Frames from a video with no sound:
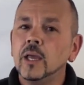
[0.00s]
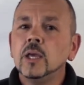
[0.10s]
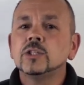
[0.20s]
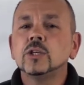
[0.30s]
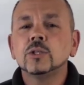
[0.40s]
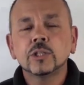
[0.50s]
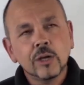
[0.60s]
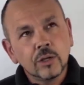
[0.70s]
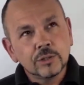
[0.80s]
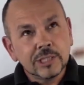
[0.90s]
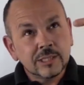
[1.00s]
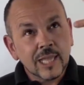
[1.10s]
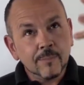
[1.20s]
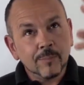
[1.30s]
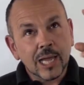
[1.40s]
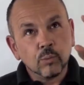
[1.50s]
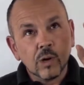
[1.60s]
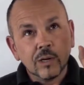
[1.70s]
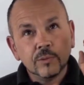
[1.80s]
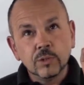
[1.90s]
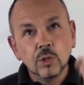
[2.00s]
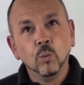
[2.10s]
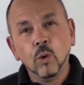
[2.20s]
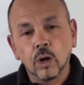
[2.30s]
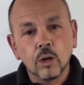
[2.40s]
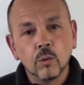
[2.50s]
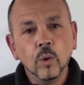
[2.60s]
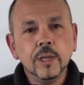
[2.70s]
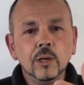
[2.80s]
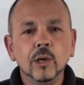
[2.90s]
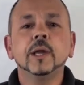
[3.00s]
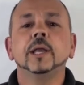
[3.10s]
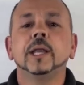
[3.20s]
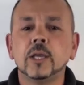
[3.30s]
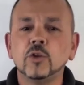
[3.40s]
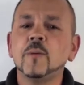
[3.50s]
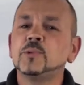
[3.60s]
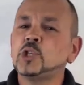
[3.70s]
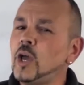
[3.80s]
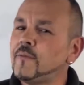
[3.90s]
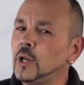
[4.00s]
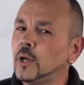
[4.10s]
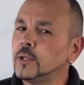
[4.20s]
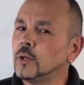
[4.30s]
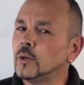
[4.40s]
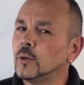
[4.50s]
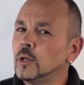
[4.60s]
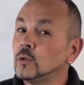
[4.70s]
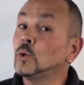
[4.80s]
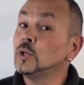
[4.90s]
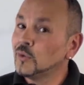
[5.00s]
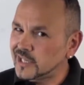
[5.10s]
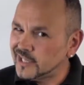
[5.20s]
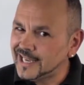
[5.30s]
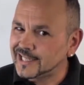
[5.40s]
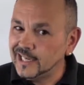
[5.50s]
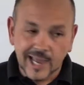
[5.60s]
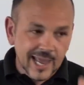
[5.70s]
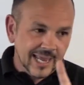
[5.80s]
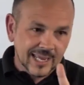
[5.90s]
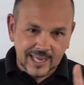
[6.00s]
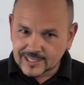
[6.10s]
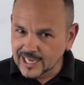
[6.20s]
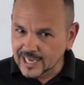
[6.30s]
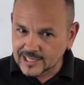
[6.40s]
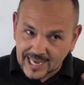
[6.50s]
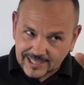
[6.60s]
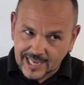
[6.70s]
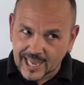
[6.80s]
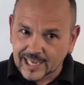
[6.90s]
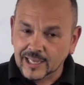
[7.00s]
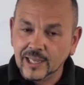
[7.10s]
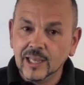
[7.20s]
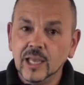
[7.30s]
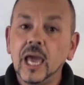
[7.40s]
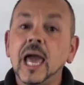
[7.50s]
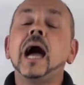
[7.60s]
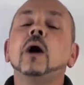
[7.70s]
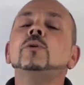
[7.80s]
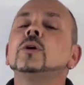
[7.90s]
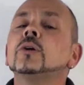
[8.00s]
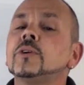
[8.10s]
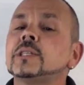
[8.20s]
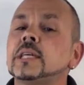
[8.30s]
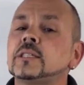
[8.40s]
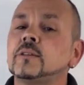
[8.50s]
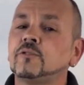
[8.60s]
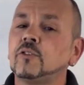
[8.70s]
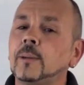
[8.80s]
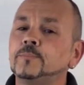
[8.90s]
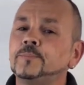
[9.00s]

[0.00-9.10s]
So you psychologically step back while you do what? What are you looking at? You're observing, aren't you? Or you're assessing, A, assess, S-A. How are you going to assess a threat?